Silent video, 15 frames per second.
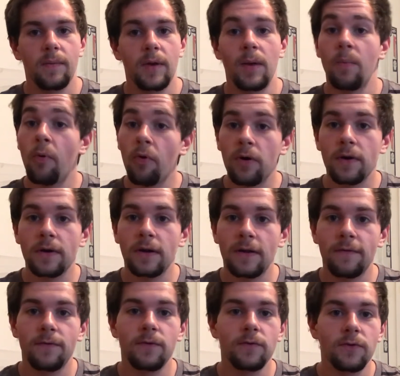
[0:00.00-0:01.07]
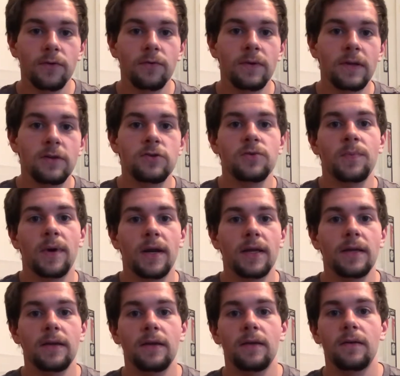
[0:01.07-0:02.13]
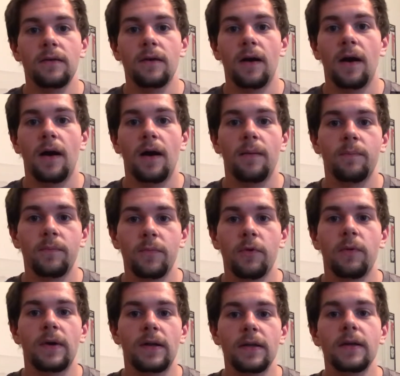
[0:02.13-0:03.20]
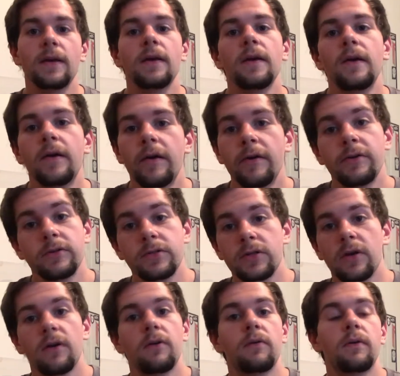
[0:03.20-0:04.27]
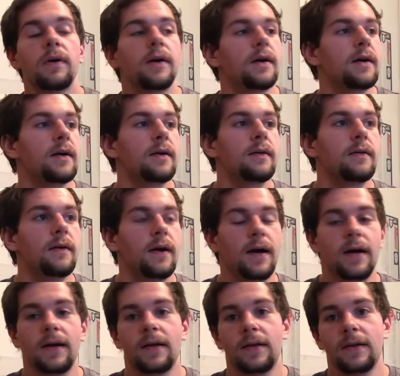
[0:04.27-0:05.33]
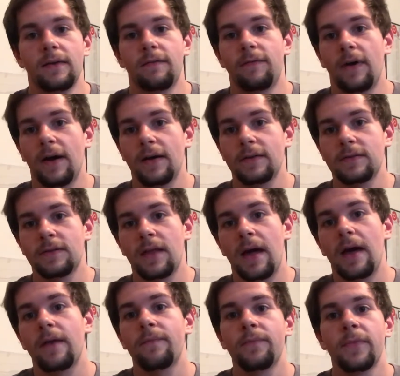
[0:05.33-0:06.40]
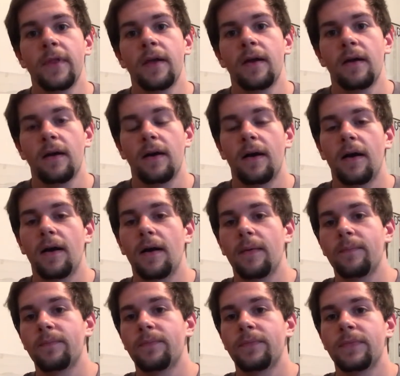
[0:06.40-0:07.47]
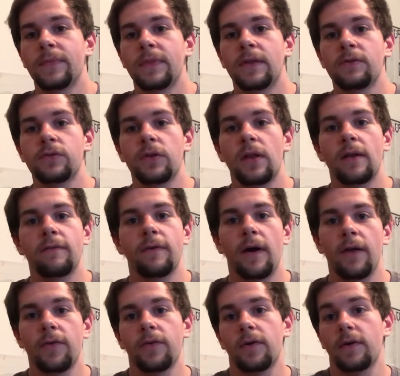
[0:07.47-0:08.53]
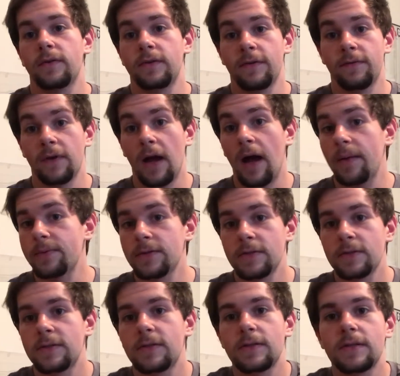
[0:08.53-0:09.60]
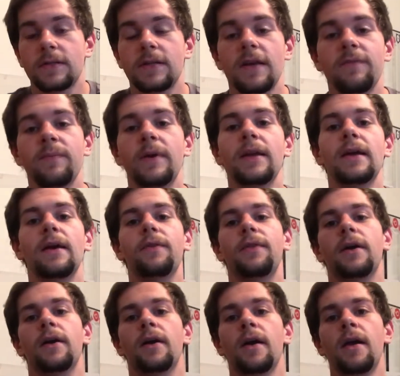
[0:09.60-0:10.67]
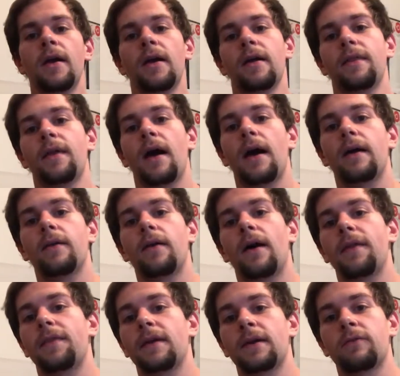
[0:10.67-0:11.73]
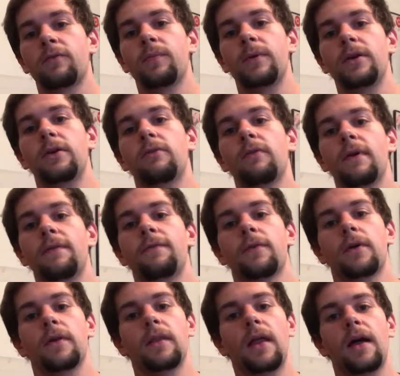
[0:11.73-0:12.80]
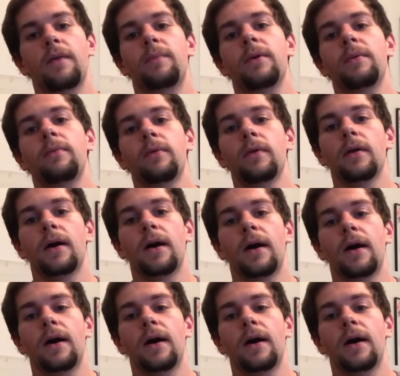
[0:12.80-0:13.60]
important if you do need your money quickly. So I advise that. There's a lot of other different options to save money out there that I think would be great for a lot of people.